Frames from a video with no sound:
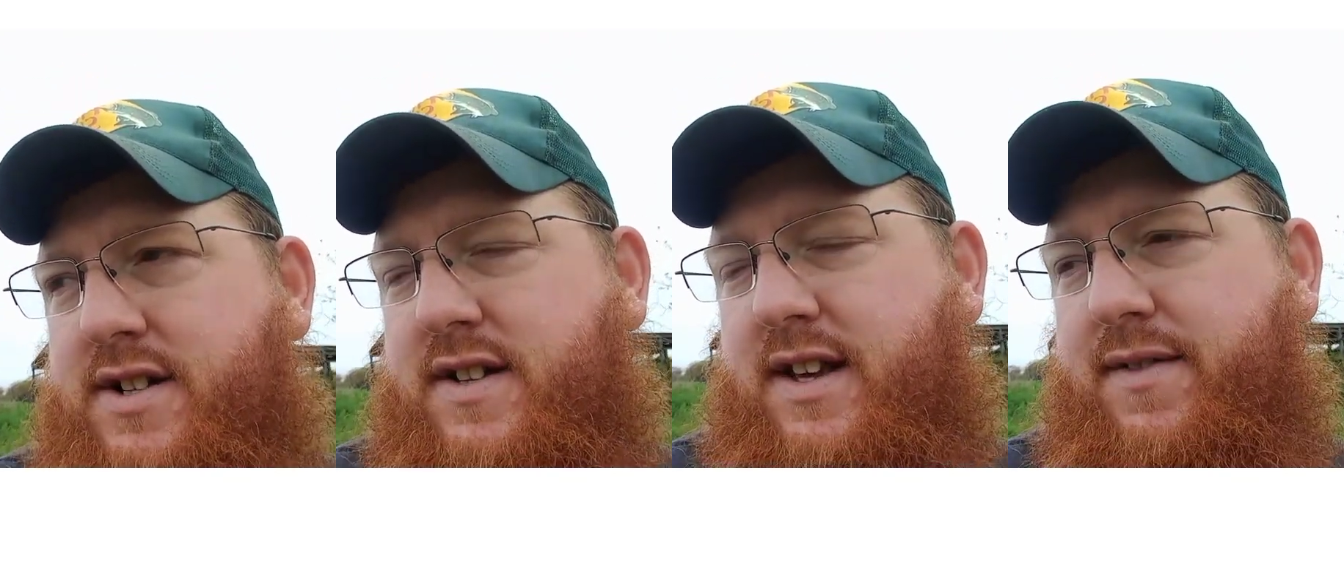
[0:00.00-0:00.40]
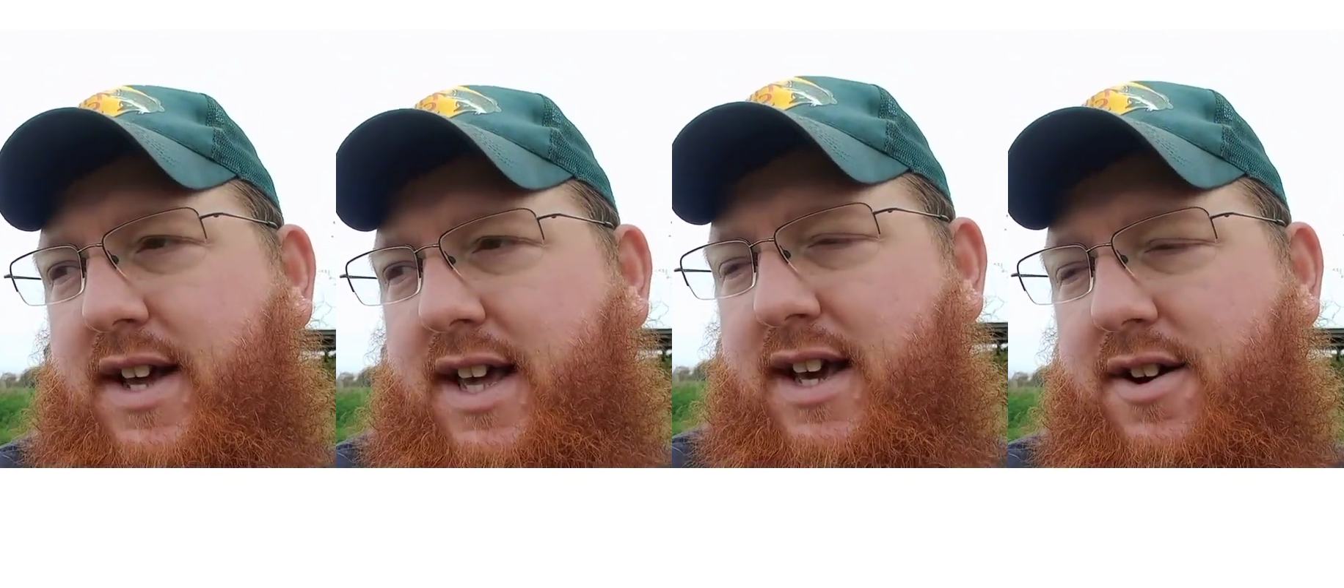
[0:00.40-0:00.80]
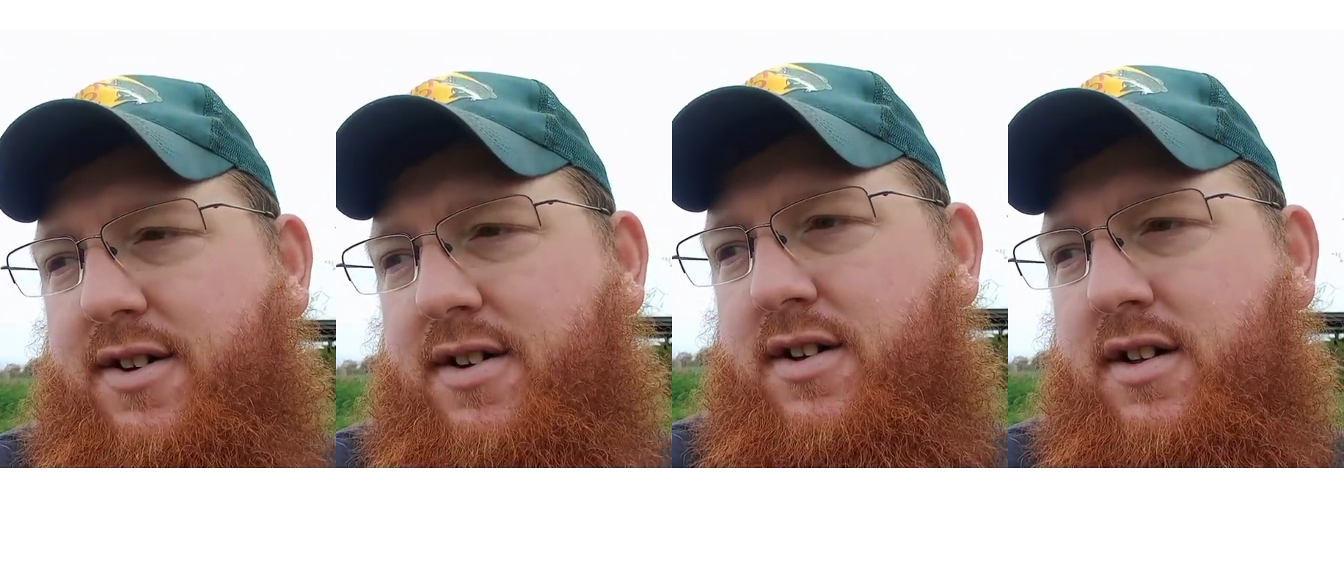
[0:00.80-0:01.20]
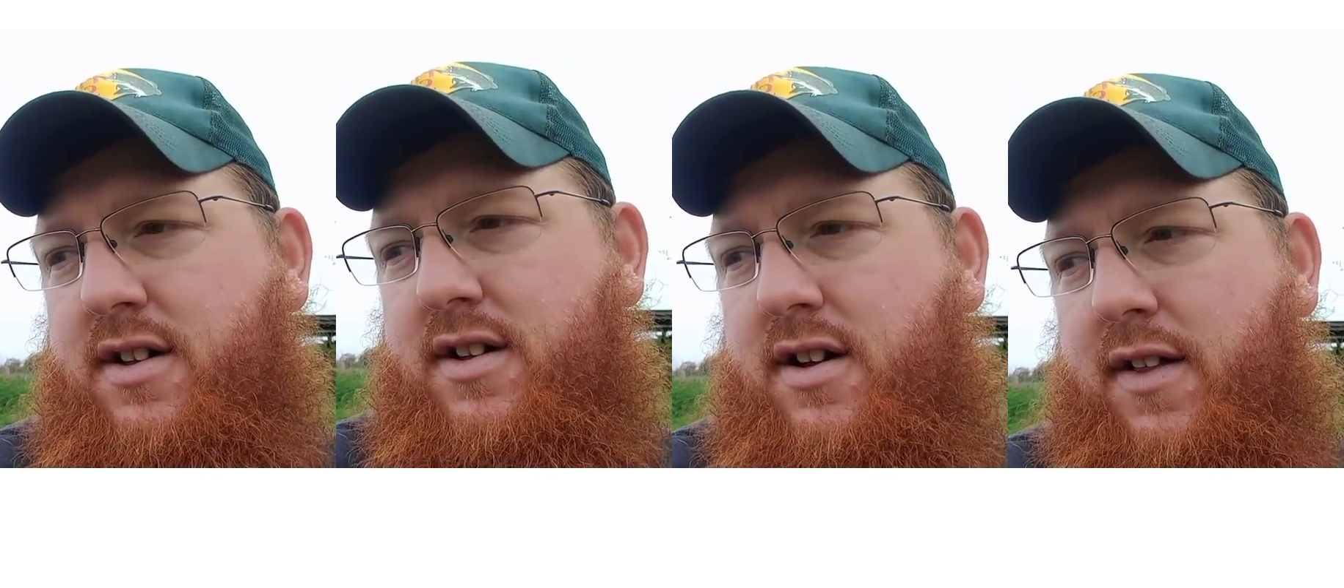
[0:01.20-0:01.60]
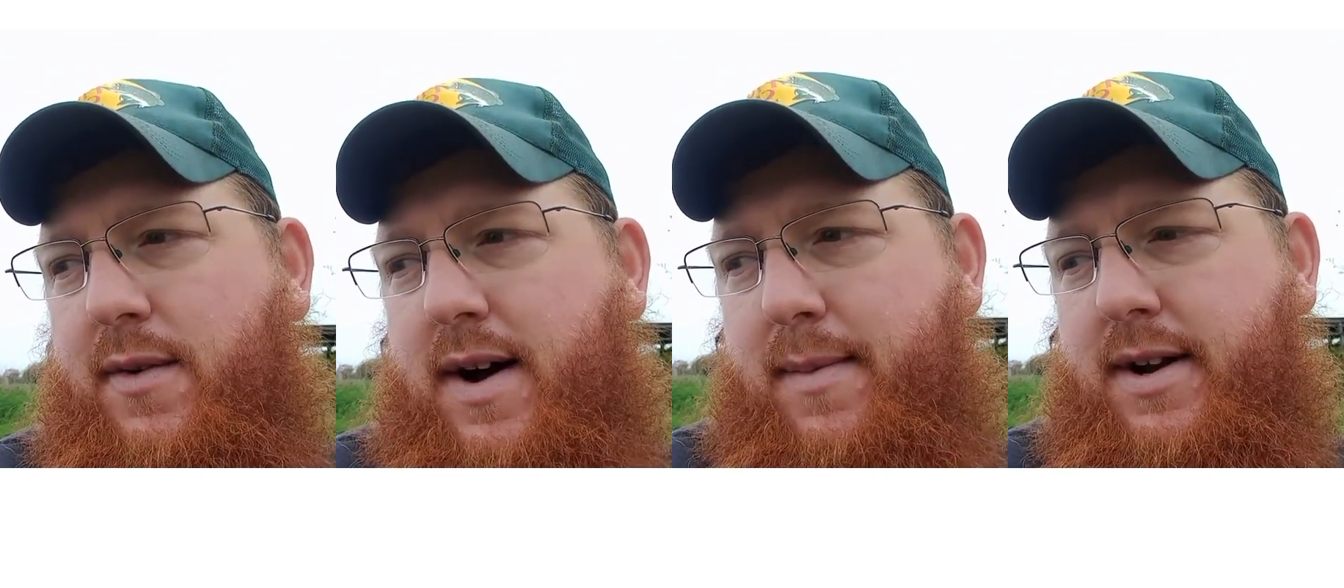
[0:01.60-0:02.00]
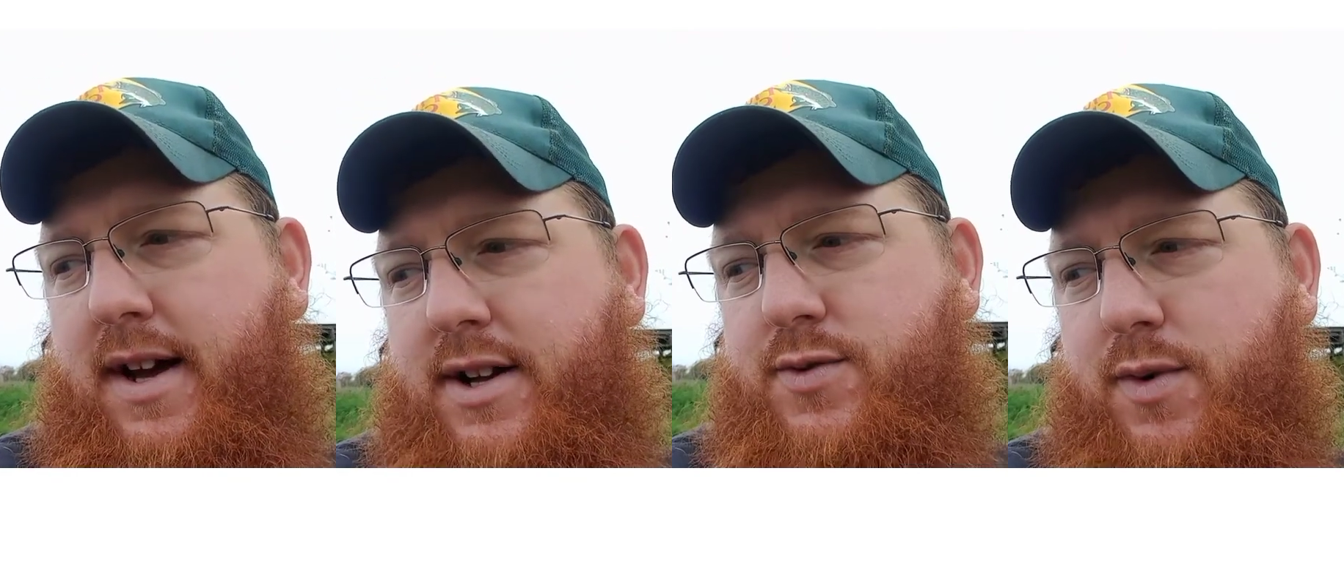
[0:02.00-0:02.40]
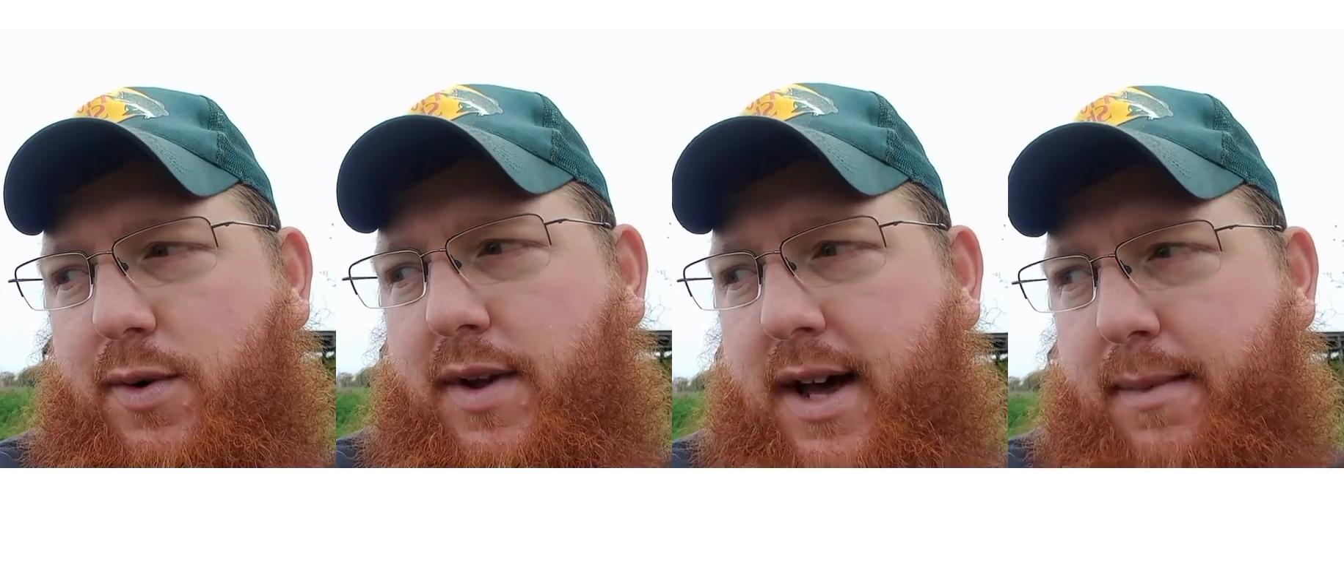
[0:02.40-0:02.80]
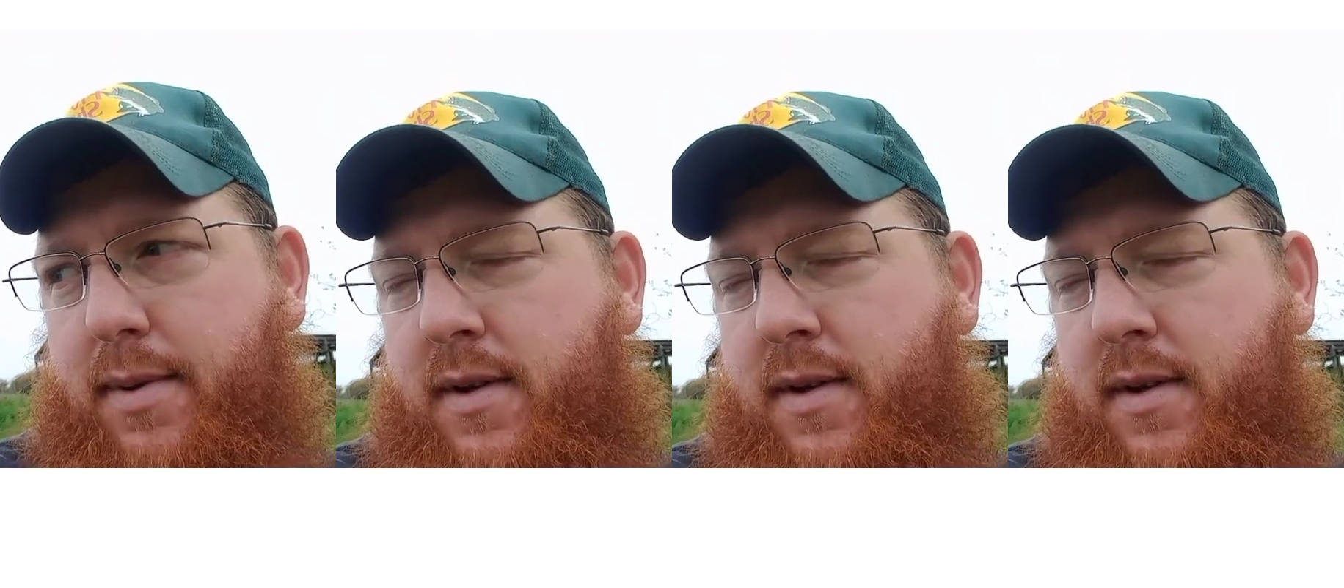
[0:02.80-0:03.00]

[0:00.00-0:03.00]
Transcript: just leave it here on the rabbit hutch rolled up.